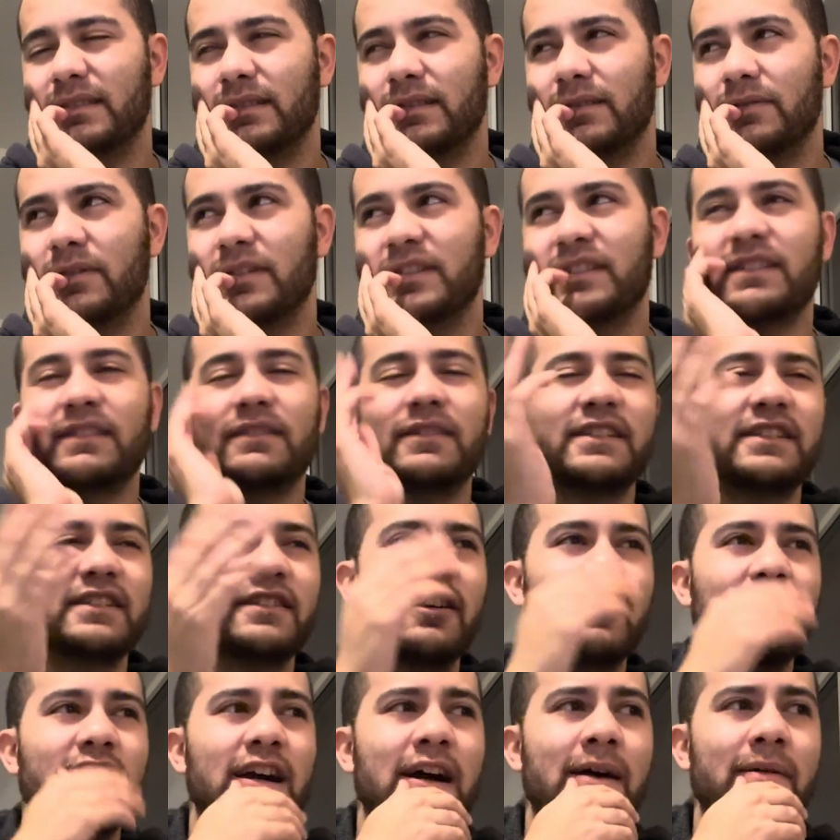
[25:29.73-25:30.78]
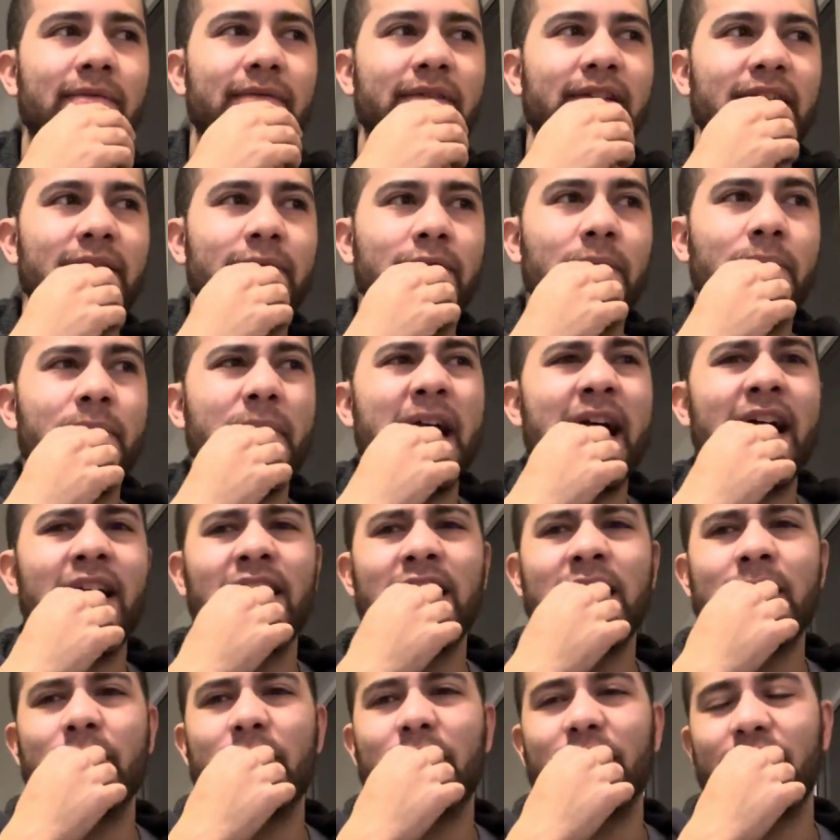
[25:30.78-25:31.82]
what's the other album he did with
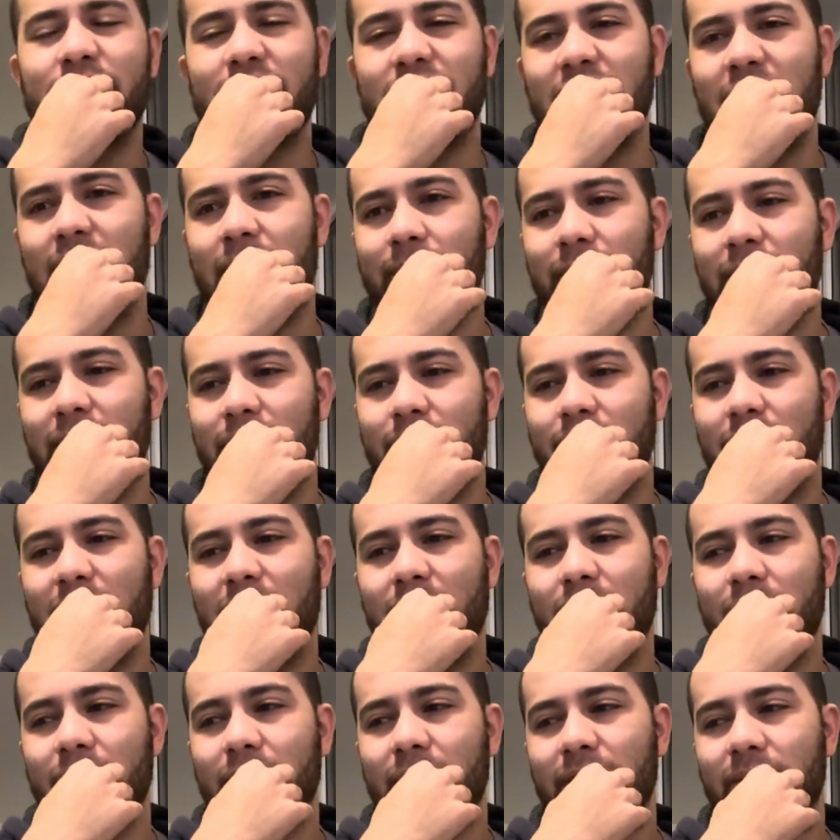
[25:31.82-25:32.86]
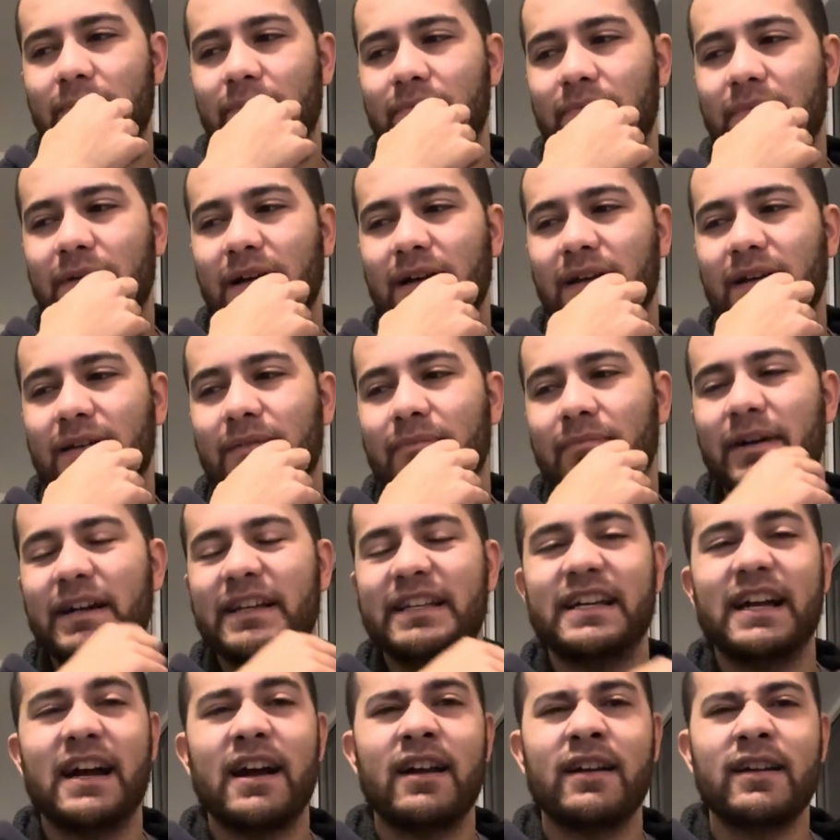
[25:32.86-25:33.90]
Madlib? I forgot, man.
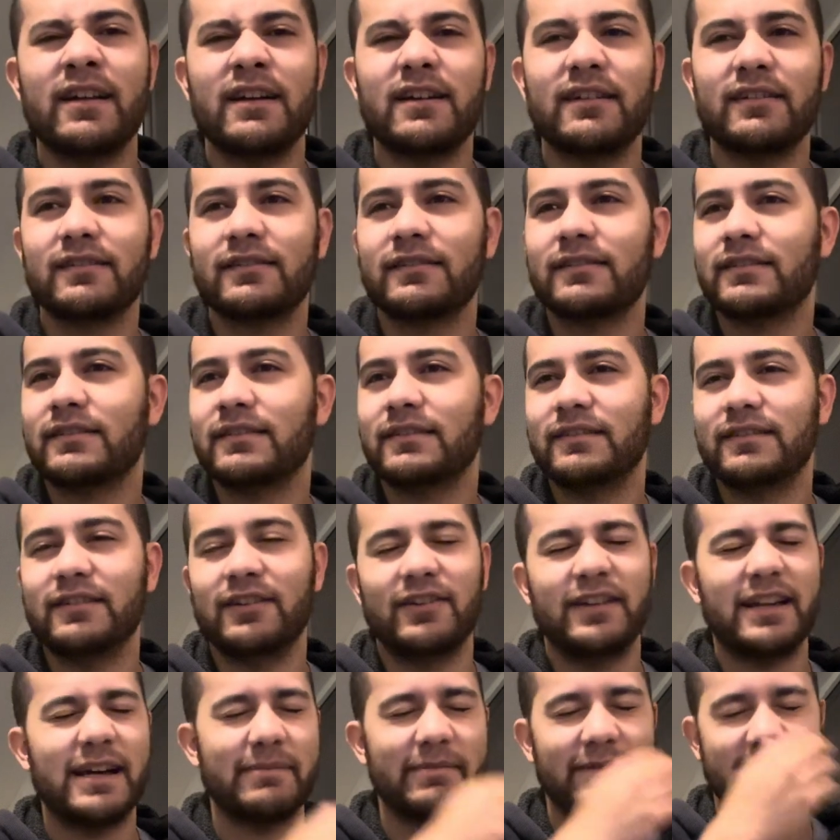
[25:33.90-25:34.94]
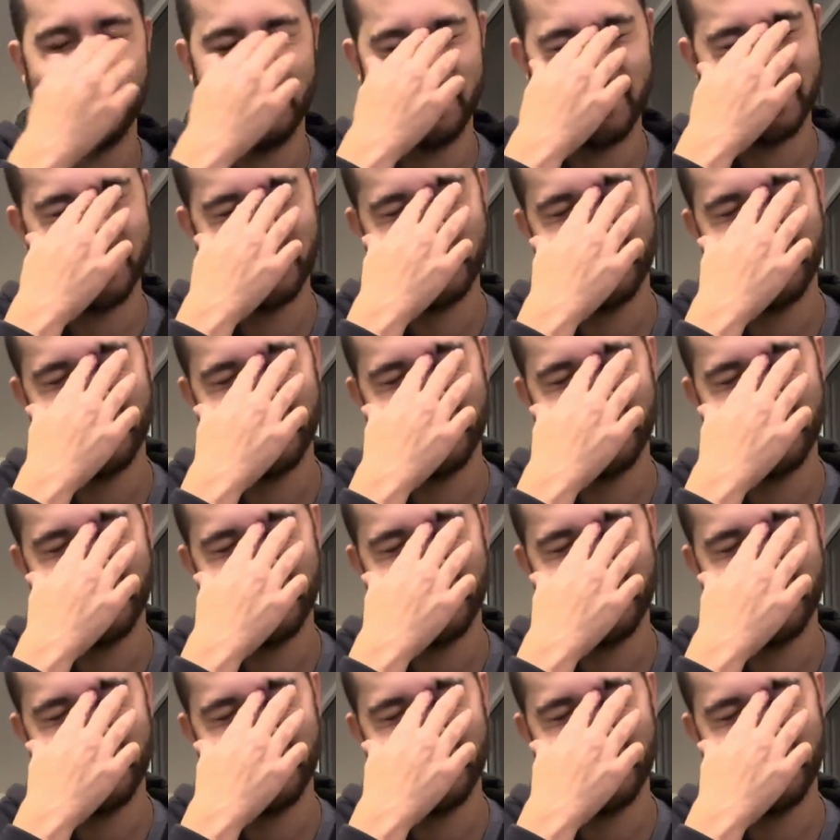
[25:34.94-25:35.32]
Mañana? No, not Mañana.